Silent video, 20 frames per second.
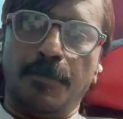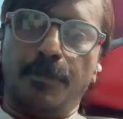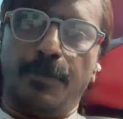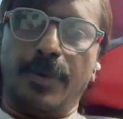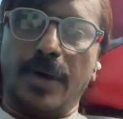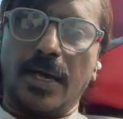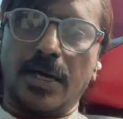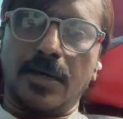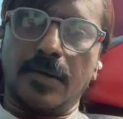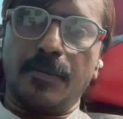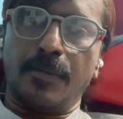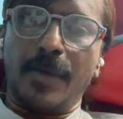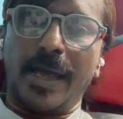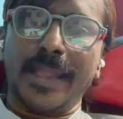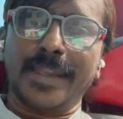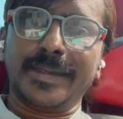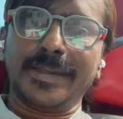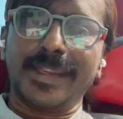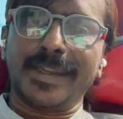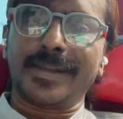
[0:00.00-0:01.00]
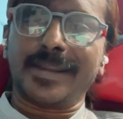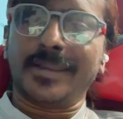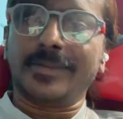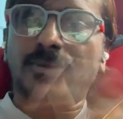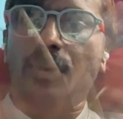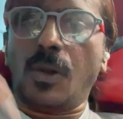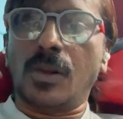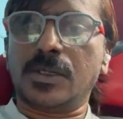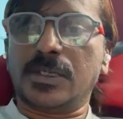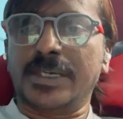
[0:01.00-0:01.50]
but my data
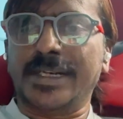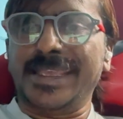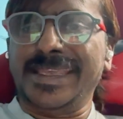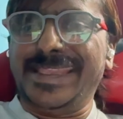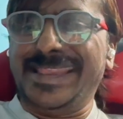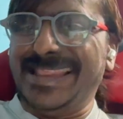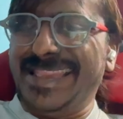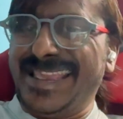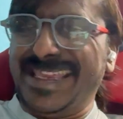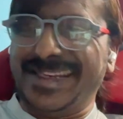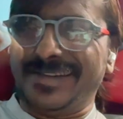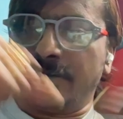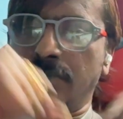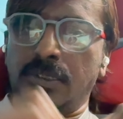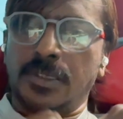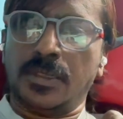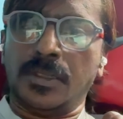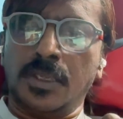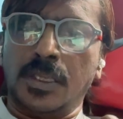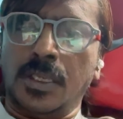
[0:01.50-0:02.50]
is already leaked.